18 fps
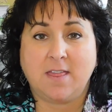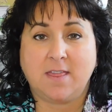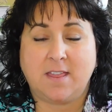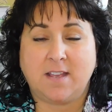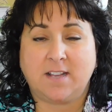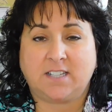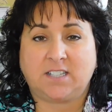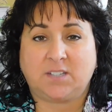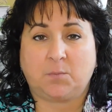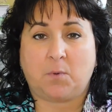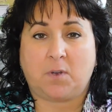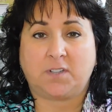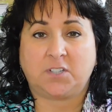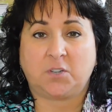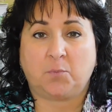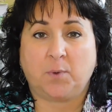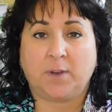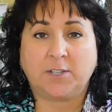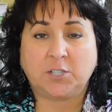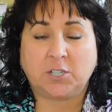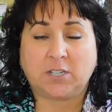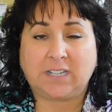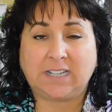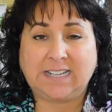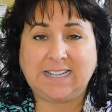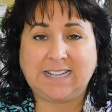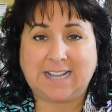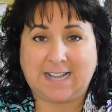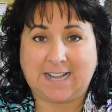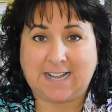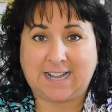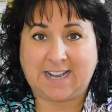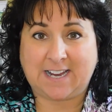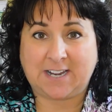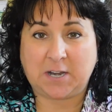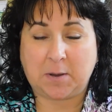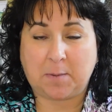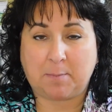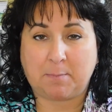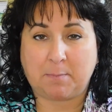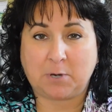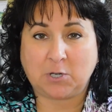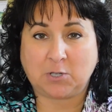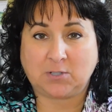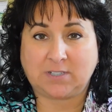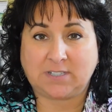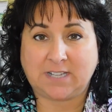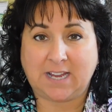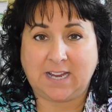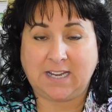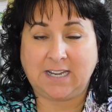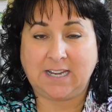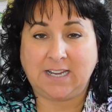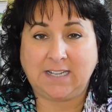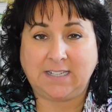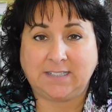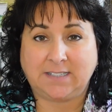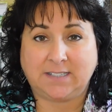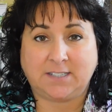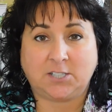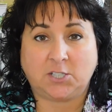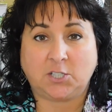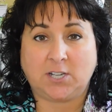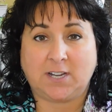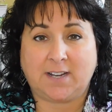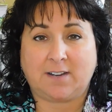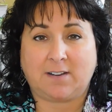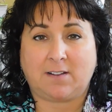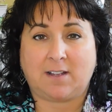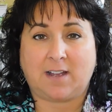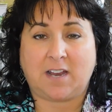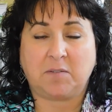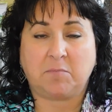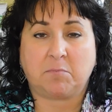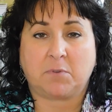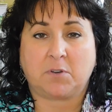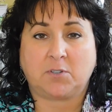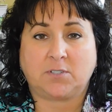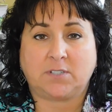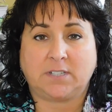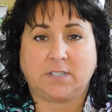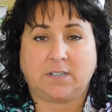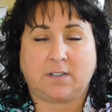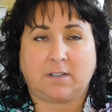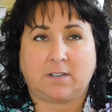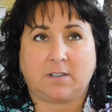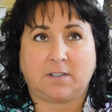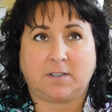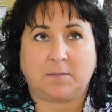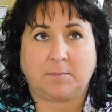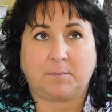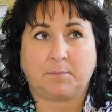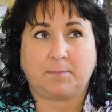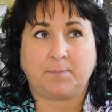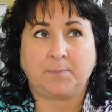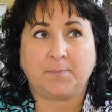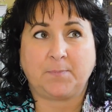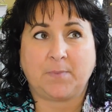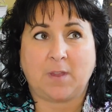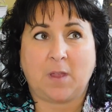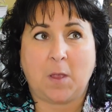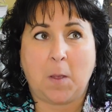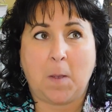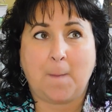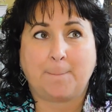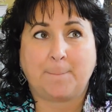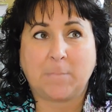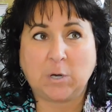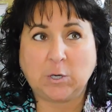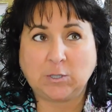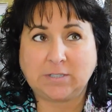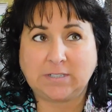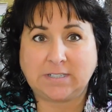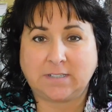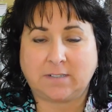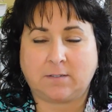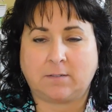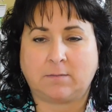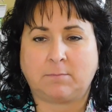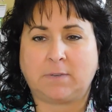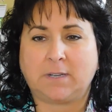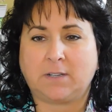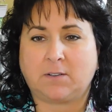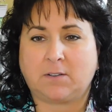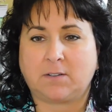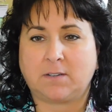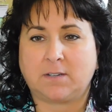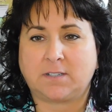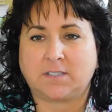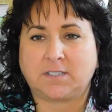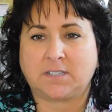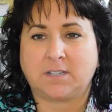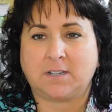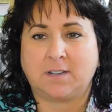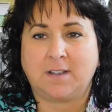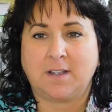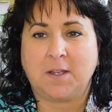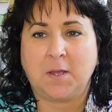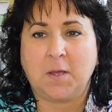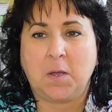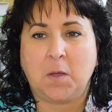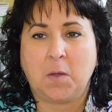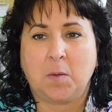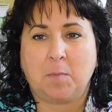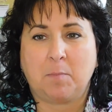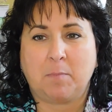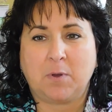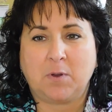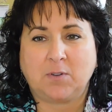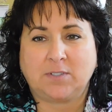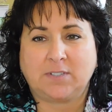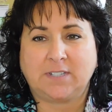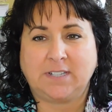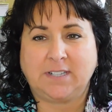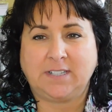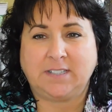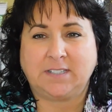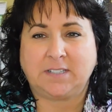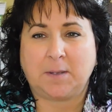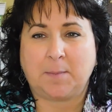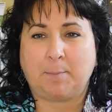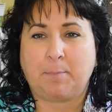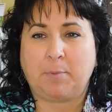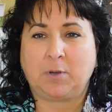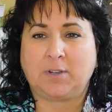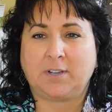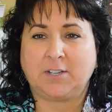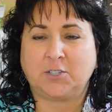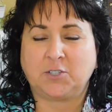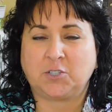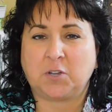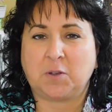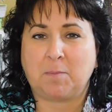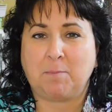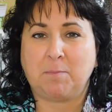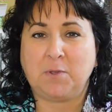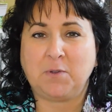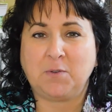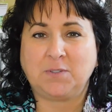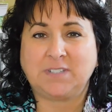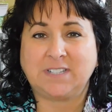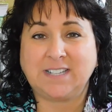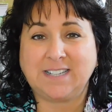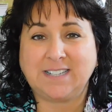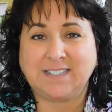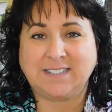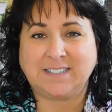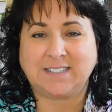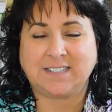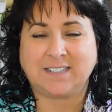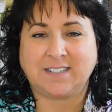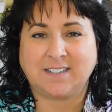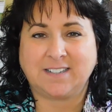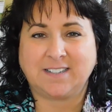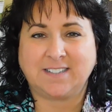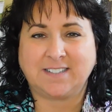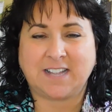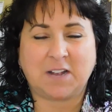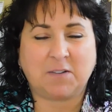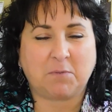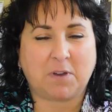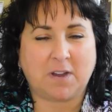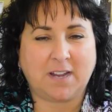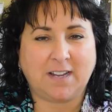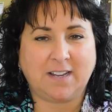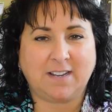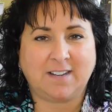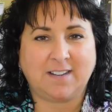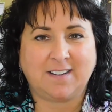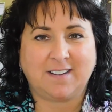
This was originally on Mercedes' channel on Mercy, uh, Mercy, oh my goodness, Mercy's Bookish Musings, is that right?